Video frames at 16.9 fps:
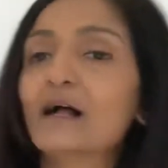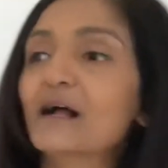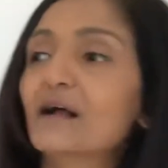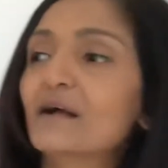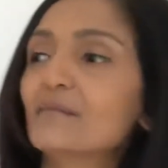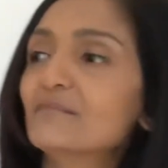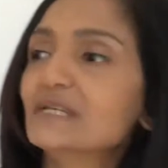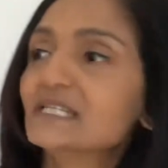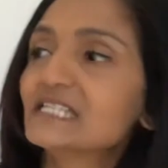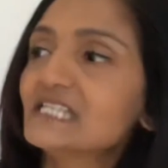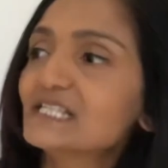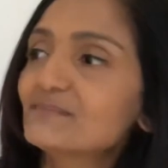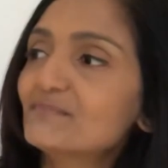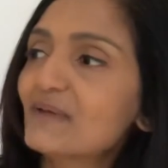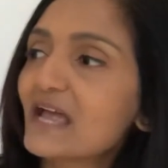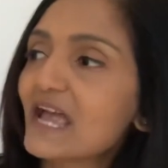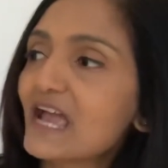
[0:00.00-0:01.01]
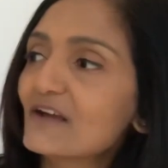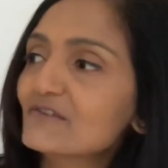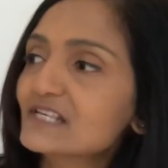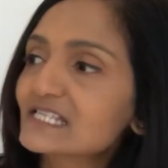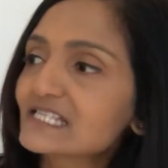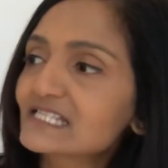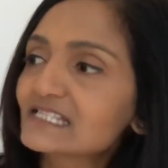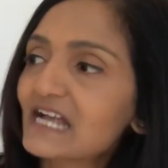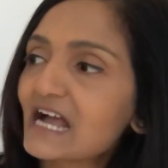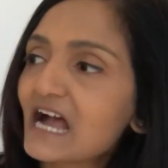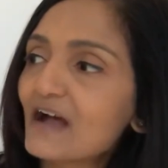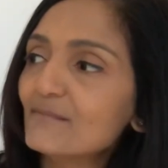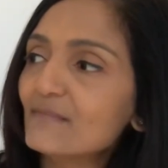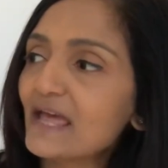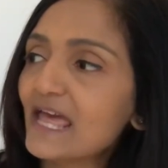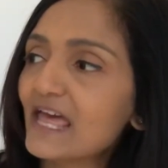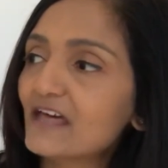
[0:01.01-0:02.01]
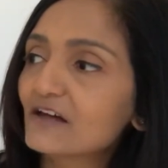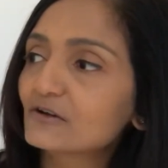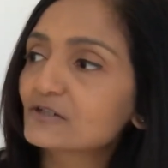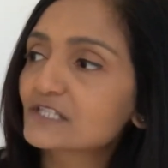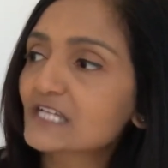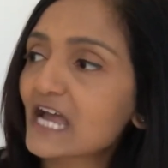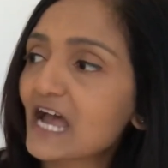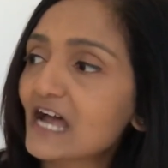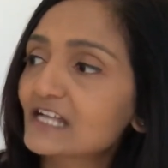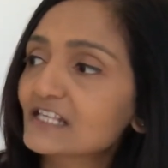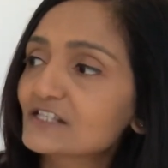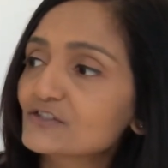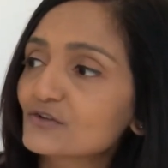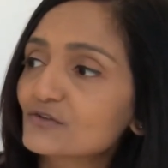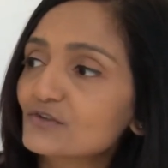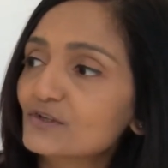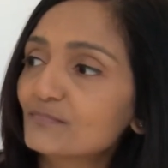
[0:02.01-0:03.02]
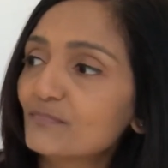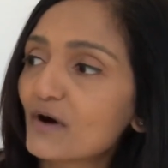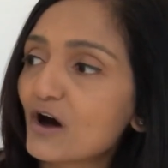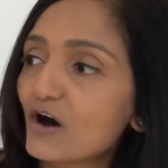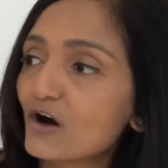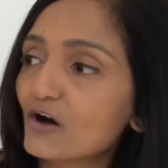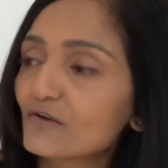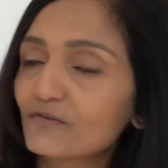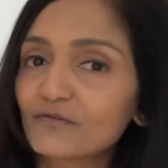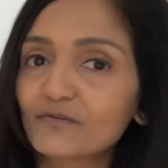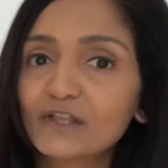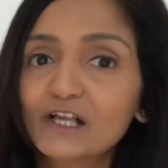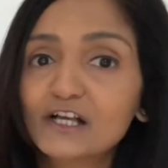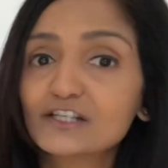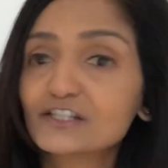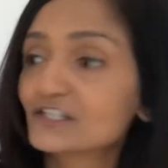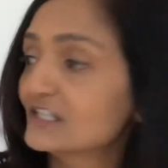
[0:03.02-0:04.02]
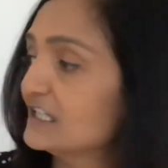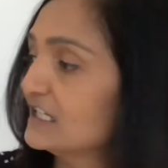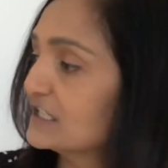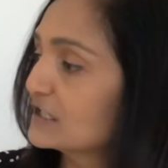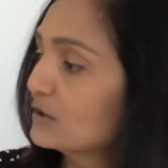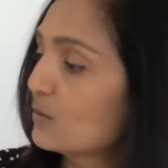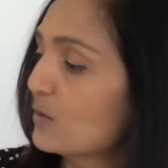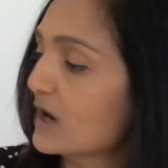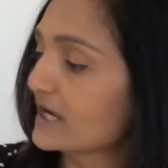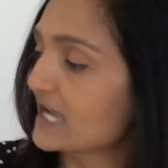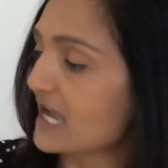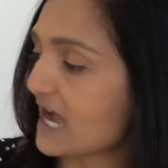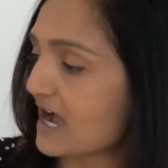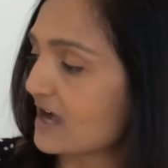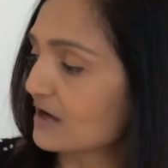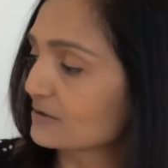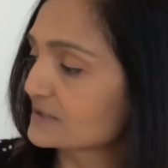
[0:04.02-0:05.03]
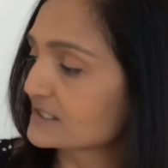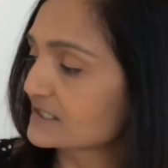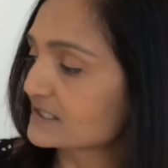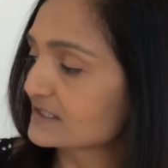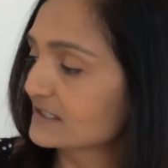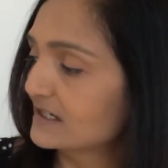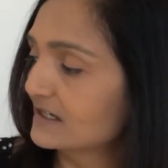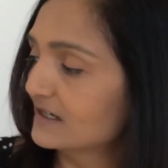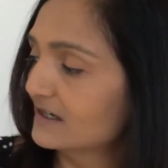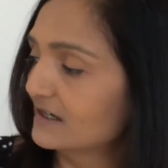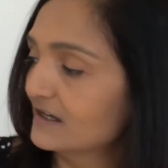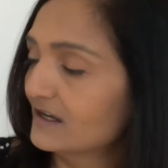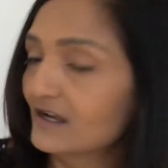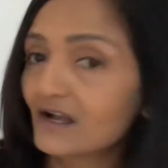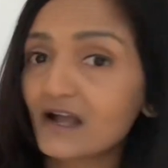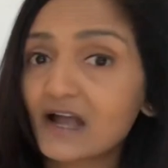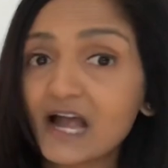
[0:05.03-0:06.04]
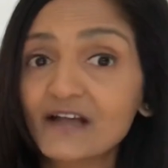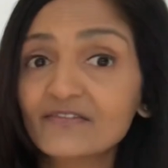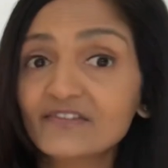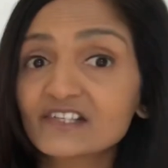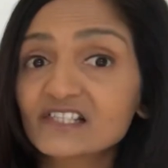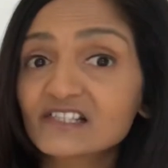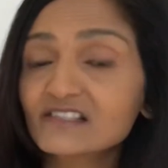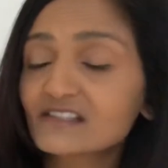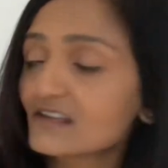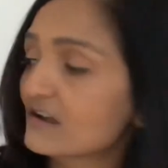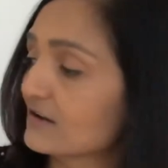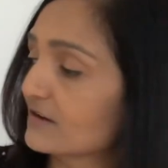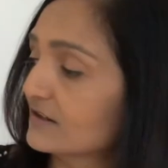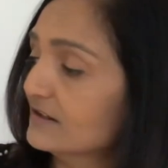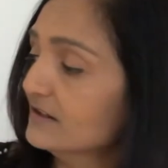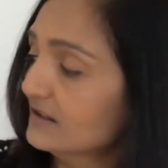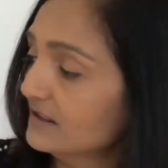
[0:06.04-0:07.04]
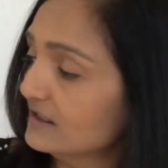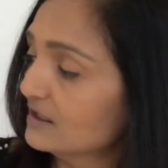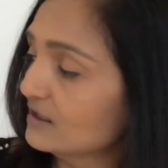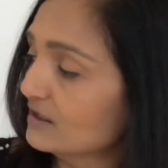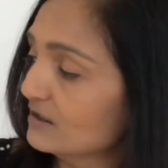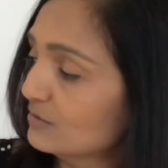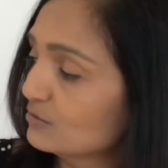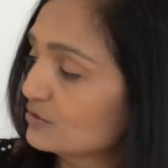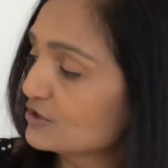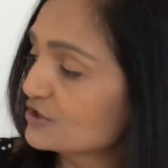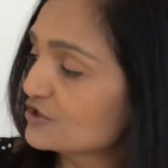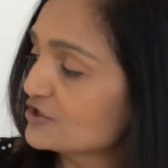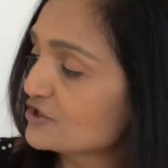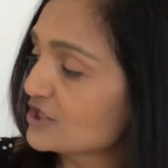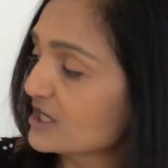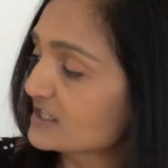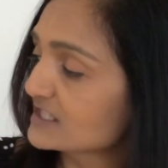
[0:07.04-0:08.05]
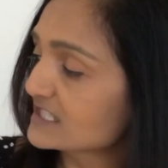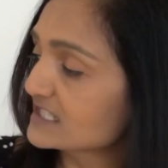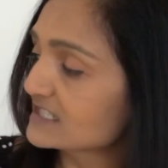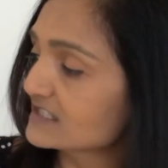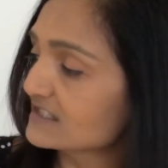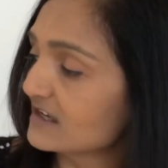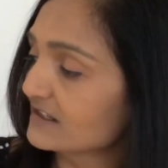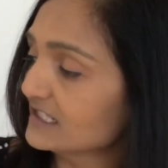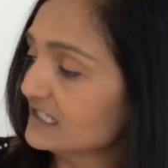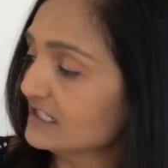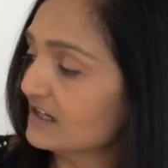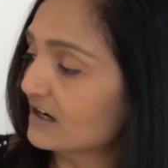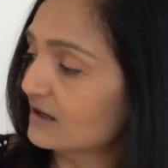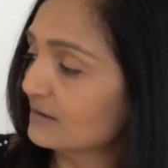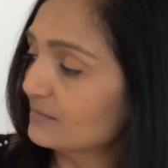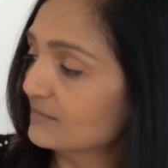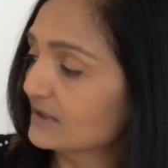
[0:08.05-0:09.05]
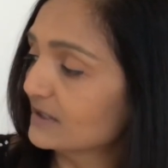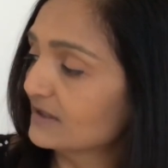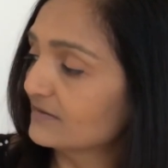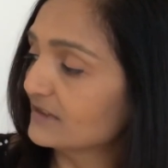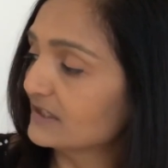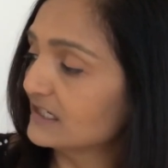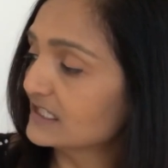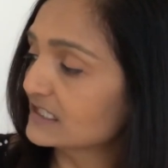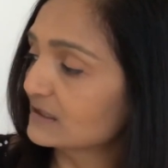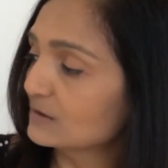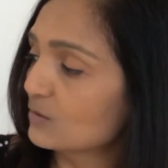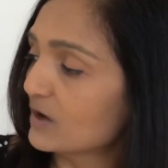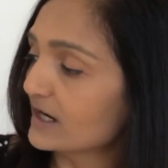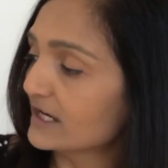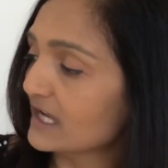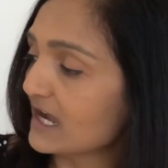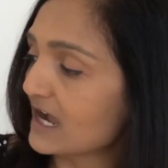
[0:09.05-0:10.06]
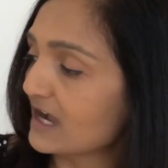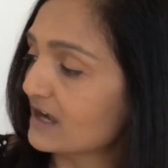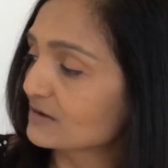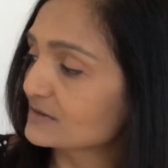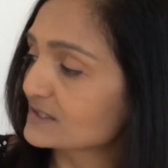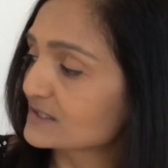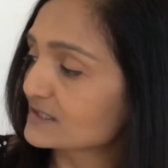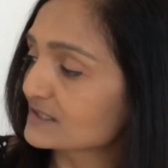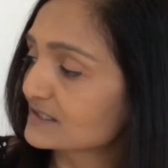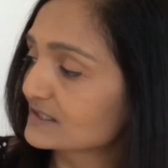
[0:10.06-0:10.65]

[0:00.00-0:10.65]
Mrs. Bear and Sam held hands on the path to the little white house, and the sun was just sunning up the little white house.